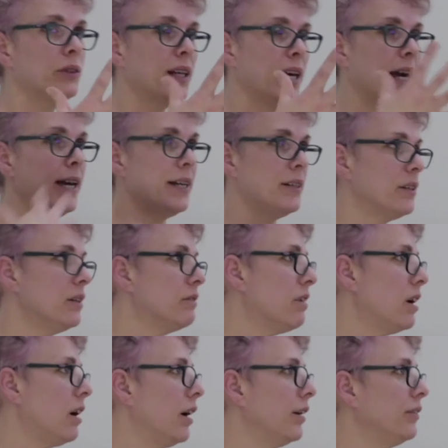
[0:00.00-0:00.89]
kid
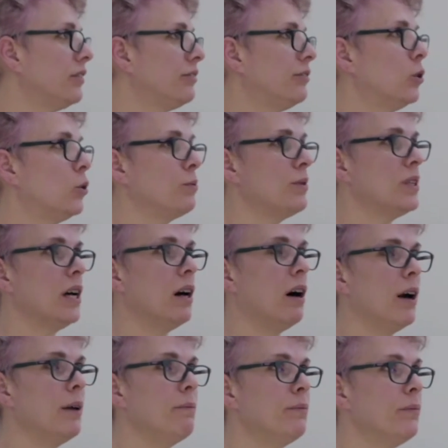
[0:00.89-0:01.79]
arrives, form
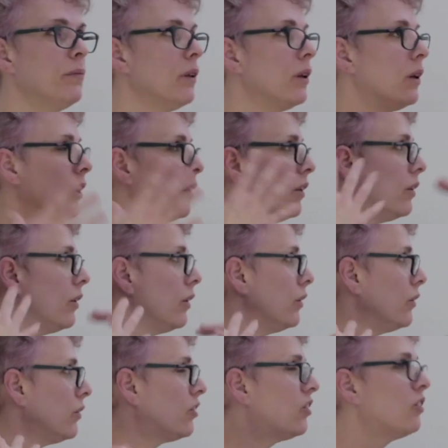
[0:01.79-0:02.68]
time,
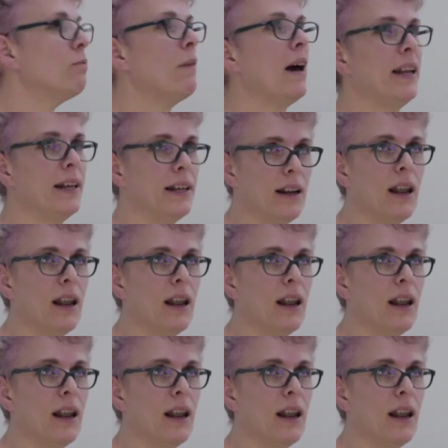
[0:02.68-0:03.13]
smelling